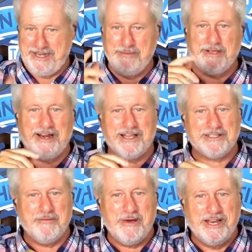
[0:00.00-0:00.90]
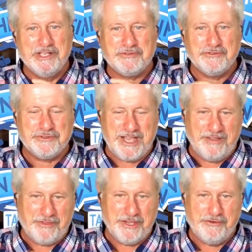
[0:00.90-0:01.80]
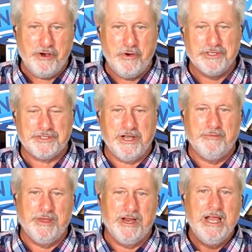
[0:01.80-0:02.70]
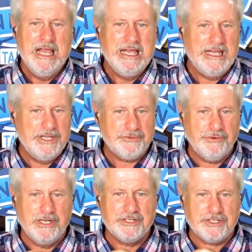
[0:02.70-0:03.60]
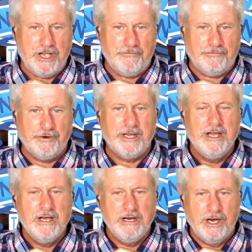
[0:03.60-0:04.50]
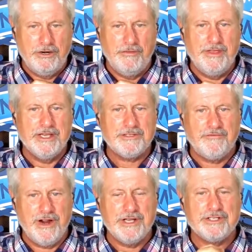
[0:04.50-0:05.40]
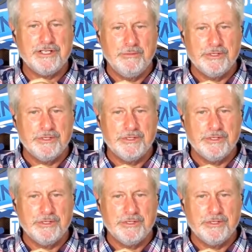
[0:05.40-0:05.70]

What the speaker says: like some of my listeners say, I think you're on to something there. Israel is suffering under this very similar